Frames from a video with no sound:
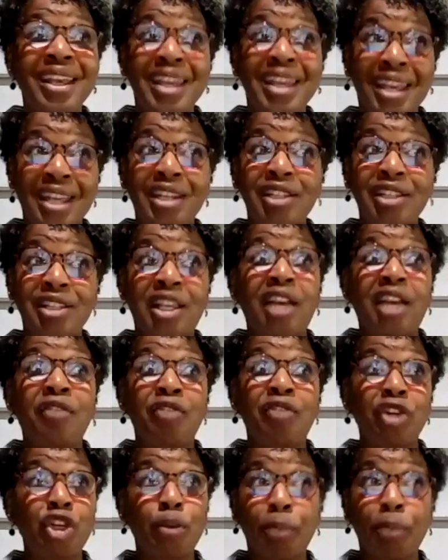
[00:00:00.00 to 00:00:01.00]
in
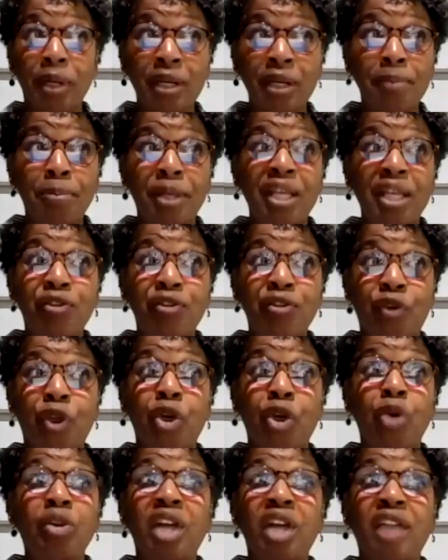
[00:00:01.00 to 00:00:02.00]
Discovery, you put in place for
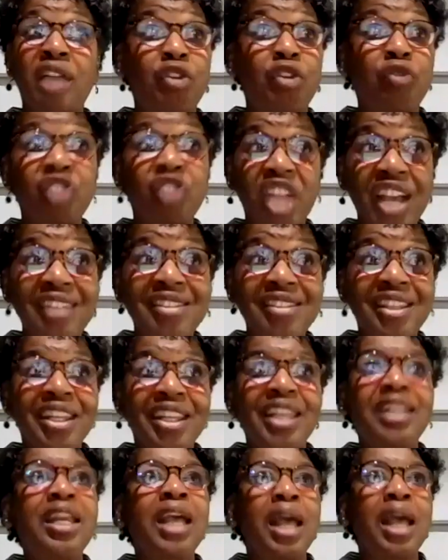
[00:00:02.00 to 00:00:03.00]
go live, you've tested
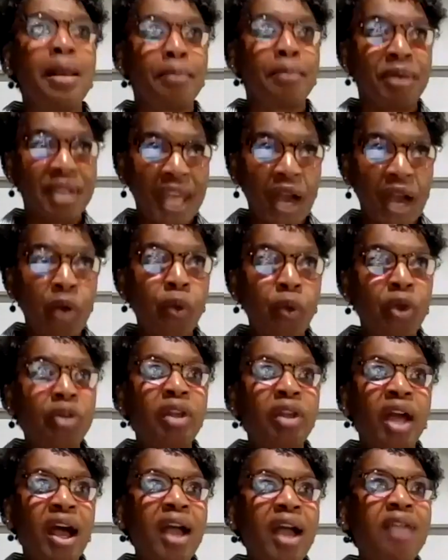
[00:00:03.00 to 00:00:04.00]
it, but now we're
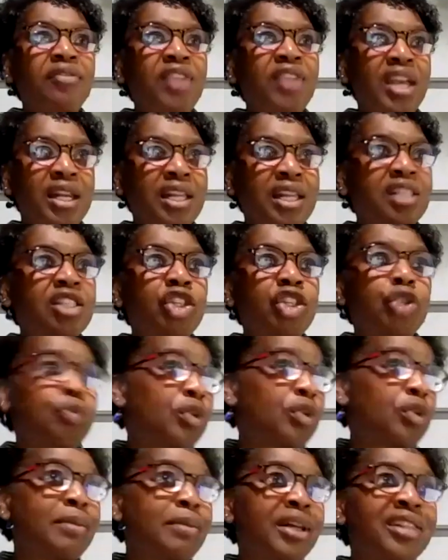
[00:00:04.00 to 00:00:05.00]
live and it's
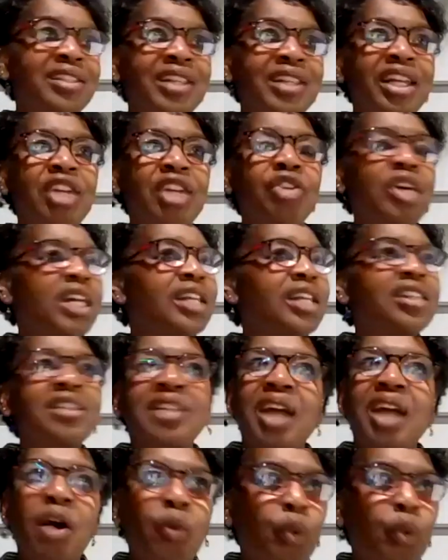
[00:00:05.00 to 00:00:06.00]
3 months later and it's
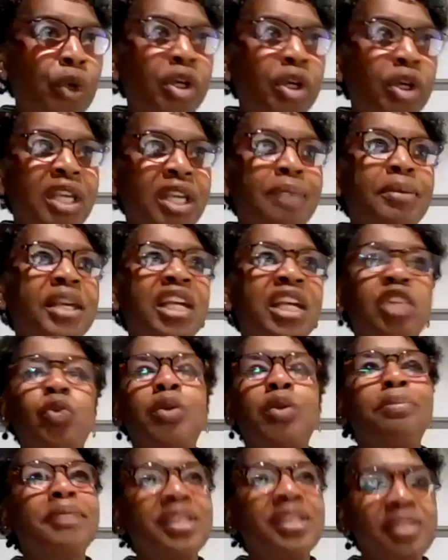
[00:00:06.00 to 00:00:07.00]
not working because we
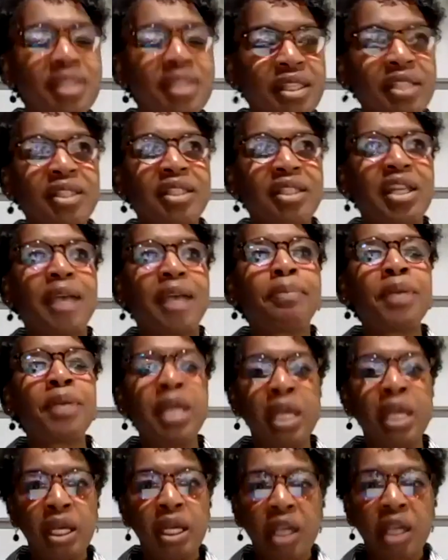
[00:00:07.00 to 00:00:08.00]
missed this step.
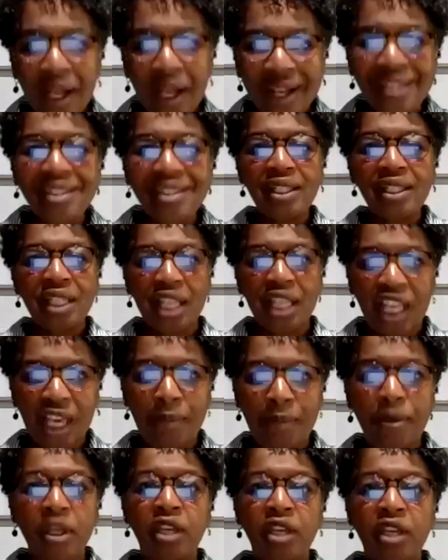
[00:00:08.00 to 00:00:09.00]
Constantly
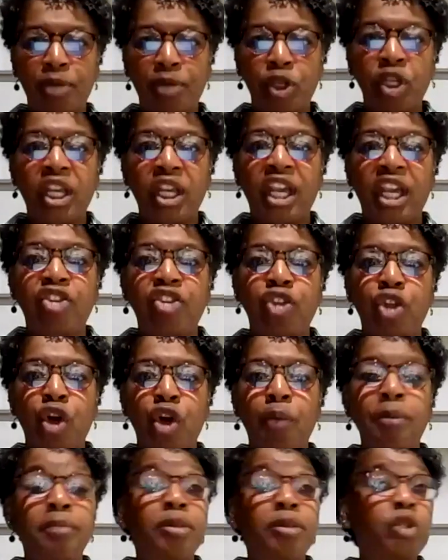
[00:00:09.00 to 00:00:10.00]
keeping communication
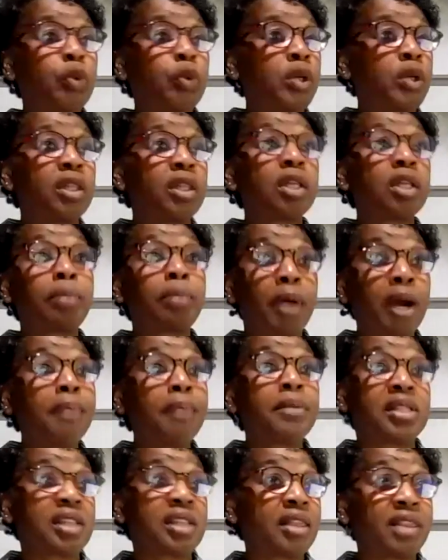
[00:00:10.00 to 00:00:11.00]
open between the
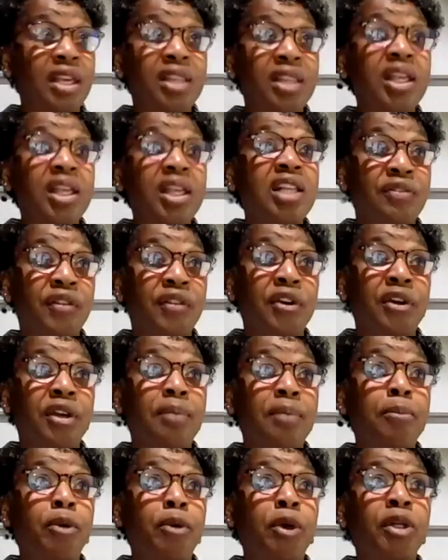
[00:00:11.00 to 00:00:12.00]
departments. I think that's very
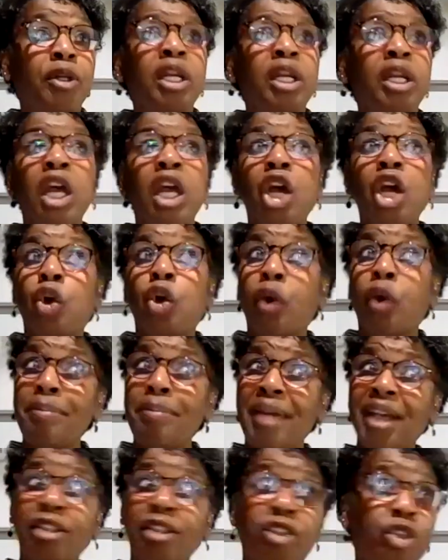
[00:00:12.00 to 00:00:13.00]
important. Going
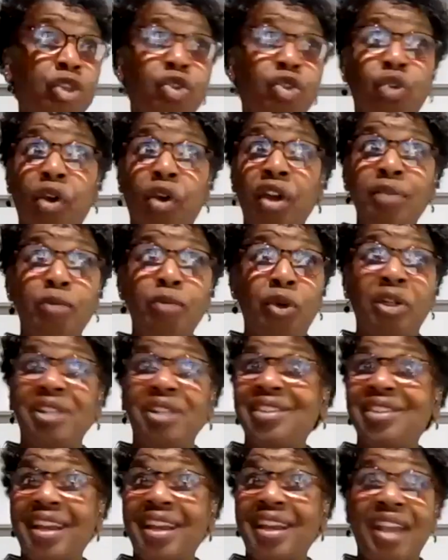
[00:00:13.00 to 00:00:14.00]
back to the drawing board and
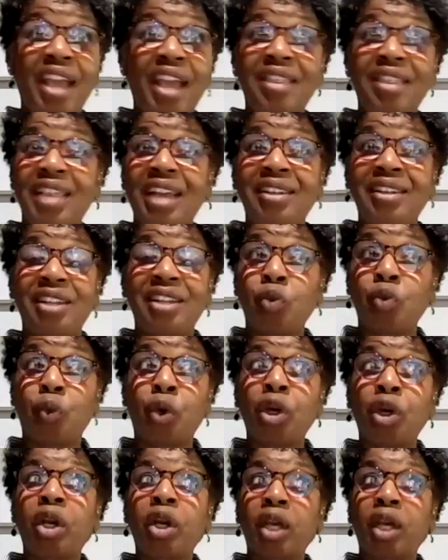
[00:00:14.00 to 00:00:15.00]
saying, hey, that didn't
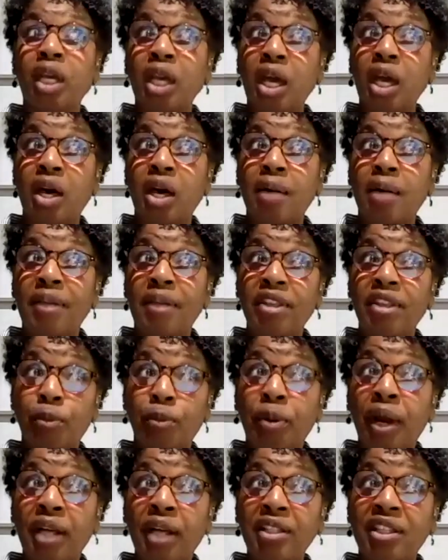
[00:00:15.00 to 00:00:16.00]
work as a
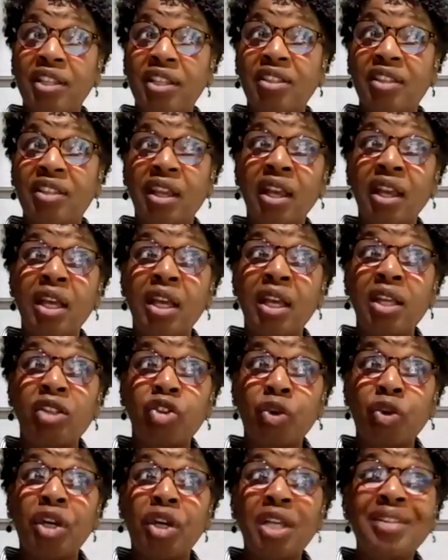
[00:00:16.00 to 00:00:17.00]
process
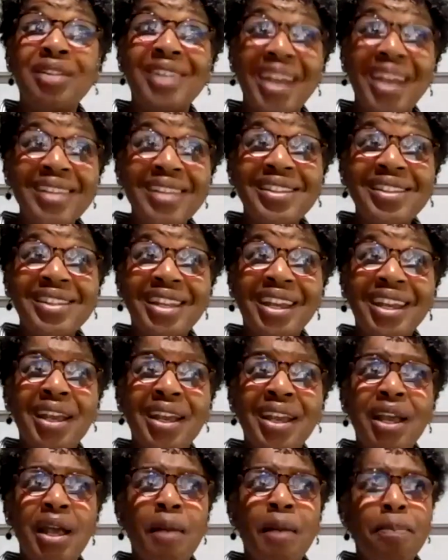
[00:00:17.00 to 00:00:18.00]
during testing
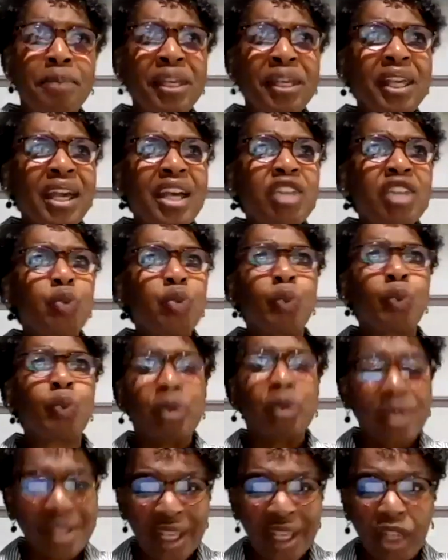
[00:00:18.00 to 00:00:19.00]
because
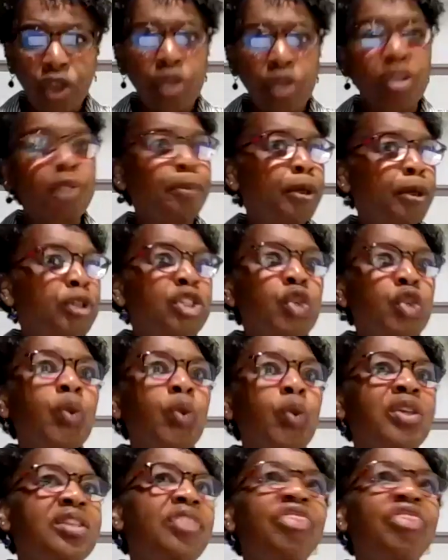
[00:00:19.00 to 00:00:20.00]
either the person
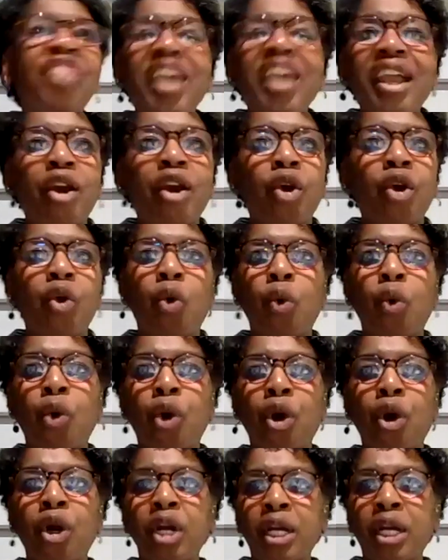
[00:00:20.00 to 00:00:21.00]
wasn't there
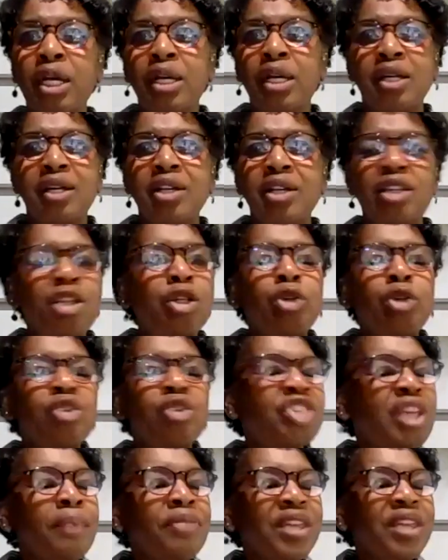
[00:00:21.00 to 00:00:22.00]
or,
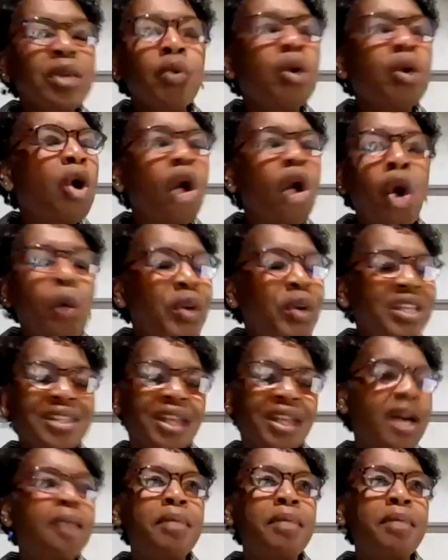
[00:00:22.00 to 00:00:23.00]
something will always
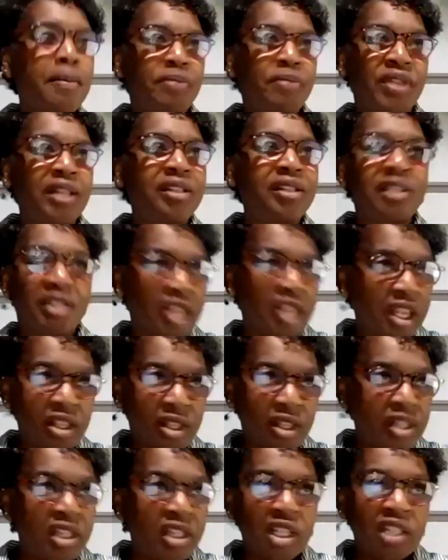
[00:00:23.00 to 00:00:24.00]
come up
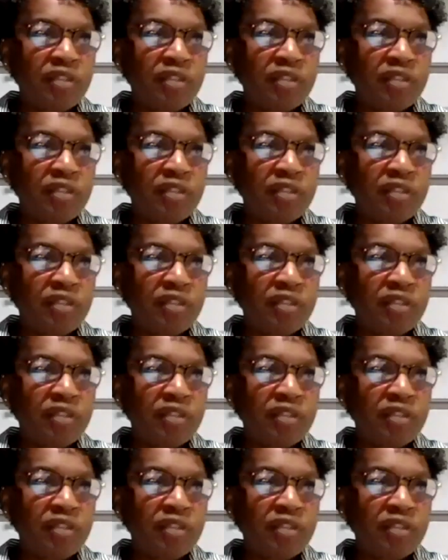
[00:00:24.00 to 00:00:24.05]
that's